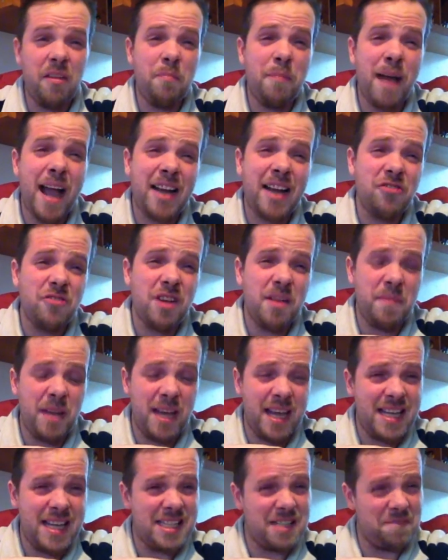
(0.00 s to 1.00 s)
the back drip
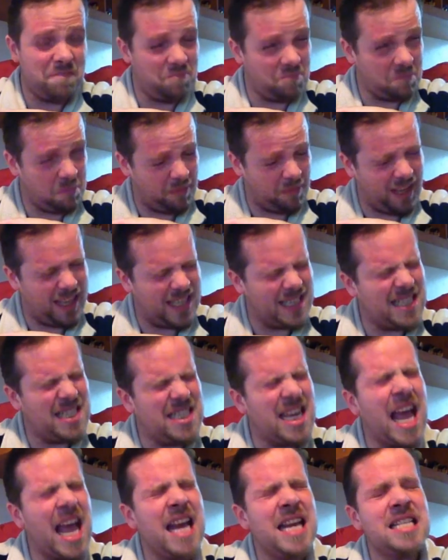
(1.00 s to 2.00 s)
is
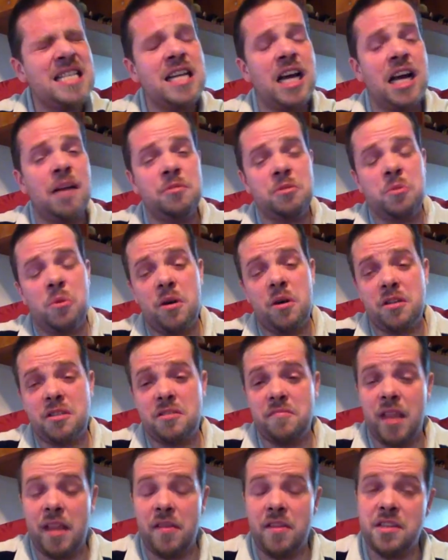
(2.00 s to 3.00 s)
10 times worse
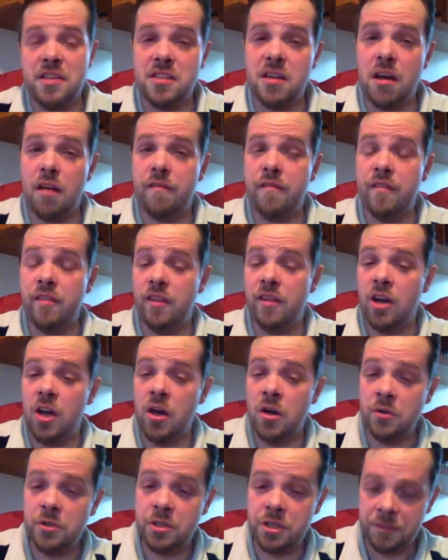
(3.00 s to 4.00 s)
than the snuff in the
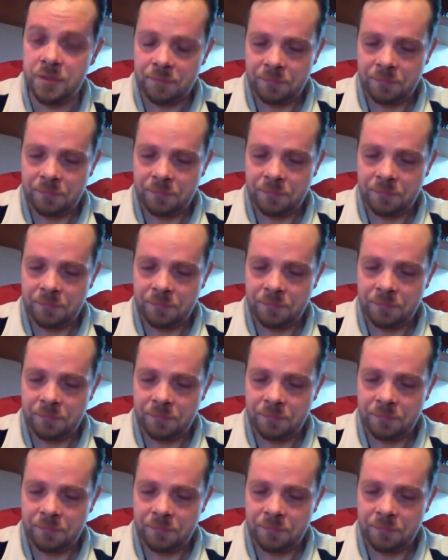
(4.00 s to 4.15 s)
nose.